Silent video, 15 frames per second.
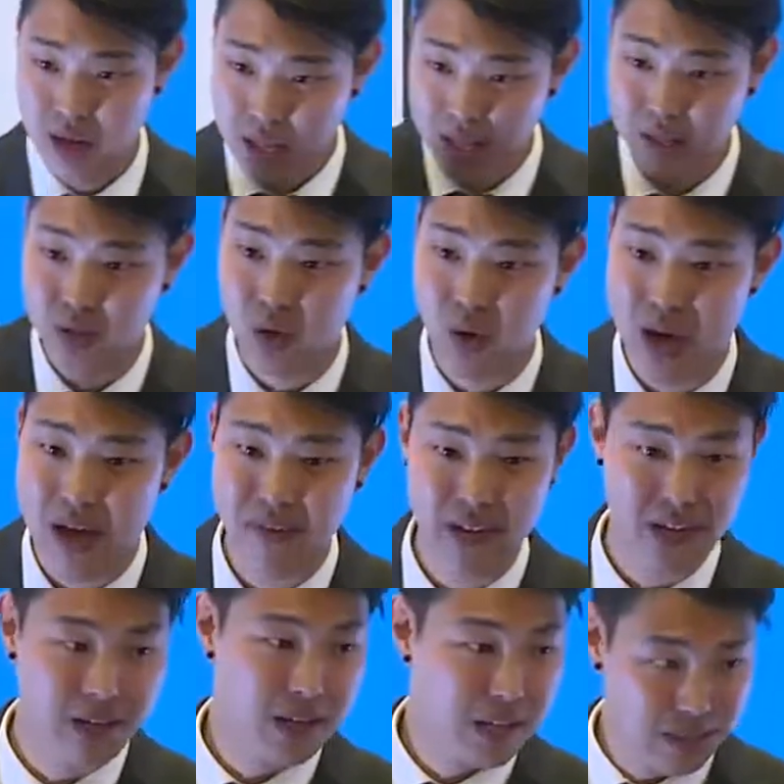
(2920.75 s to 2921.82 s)
Let's go have
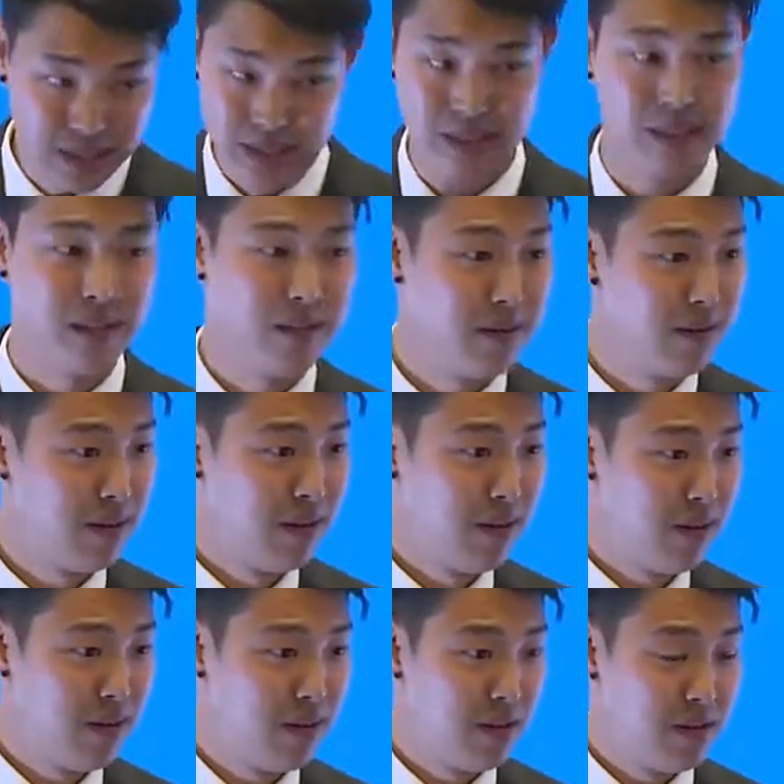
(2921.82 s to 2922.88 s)
a listen.
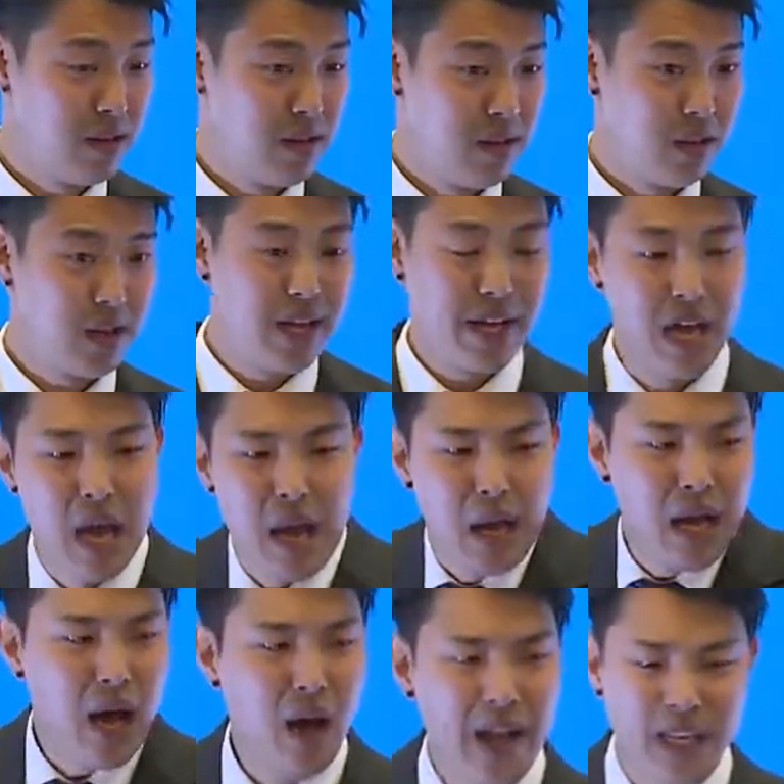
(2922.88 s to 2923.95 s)
They're like,
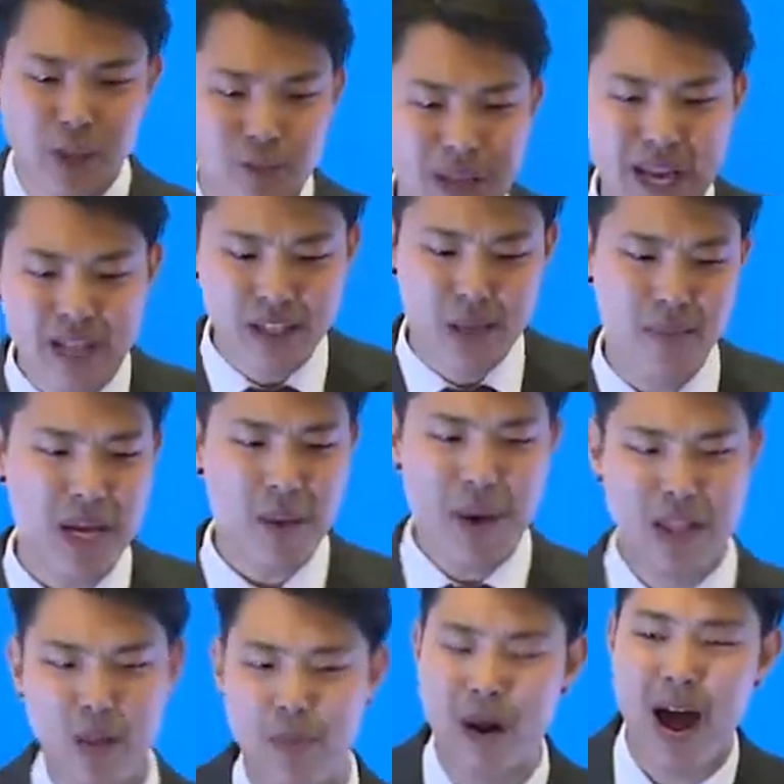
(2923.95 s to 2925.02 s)
uh, explain to me
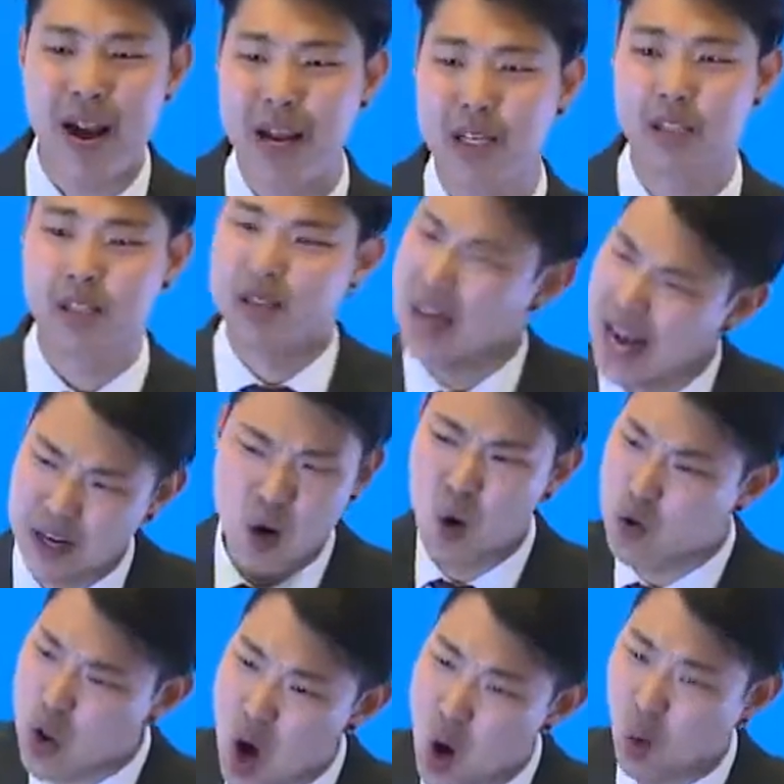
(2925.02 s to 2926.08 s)
about the products. I
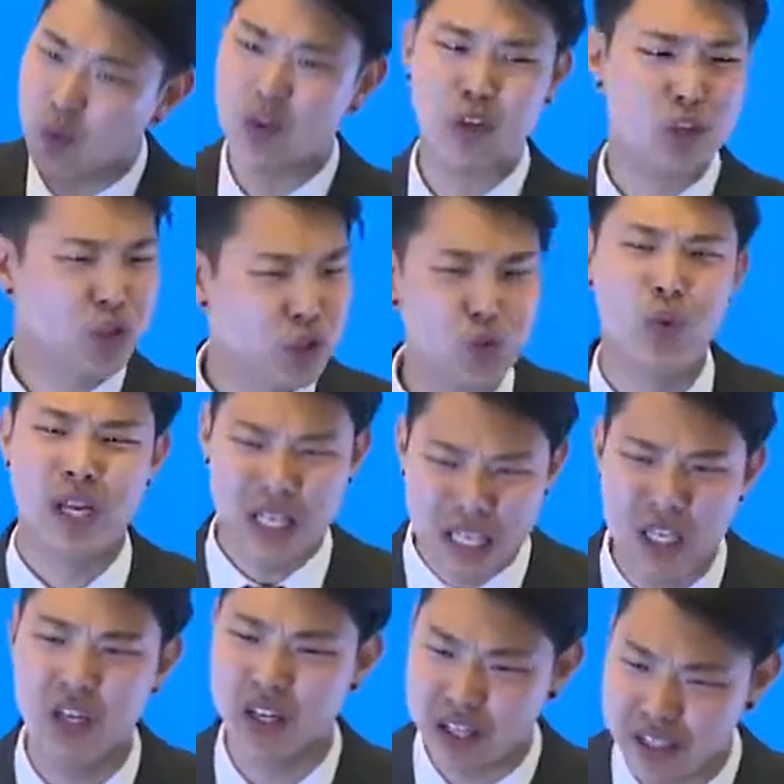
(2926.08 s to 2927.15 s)
don't know. They're just really
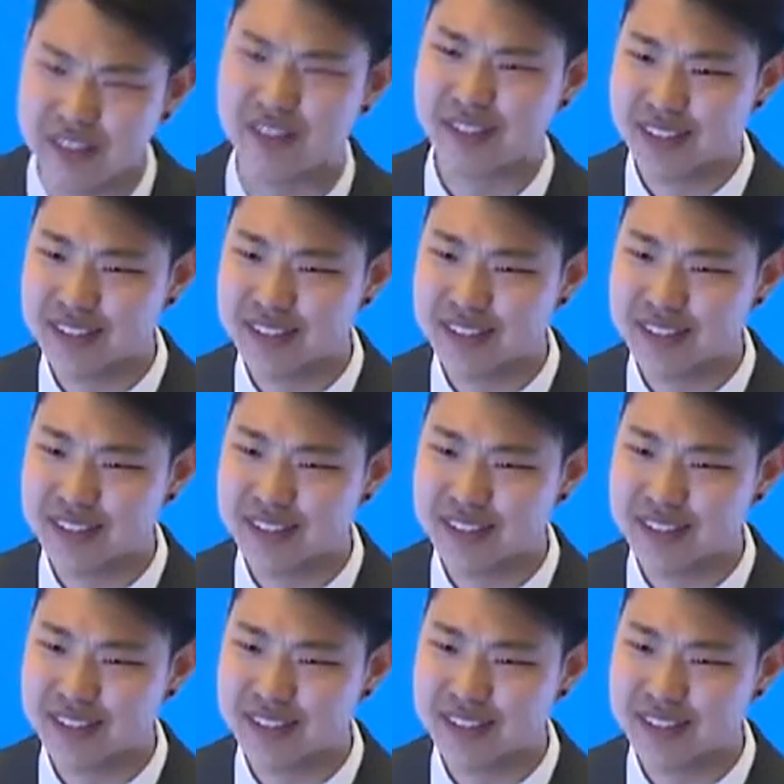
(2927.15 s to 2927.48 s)
good.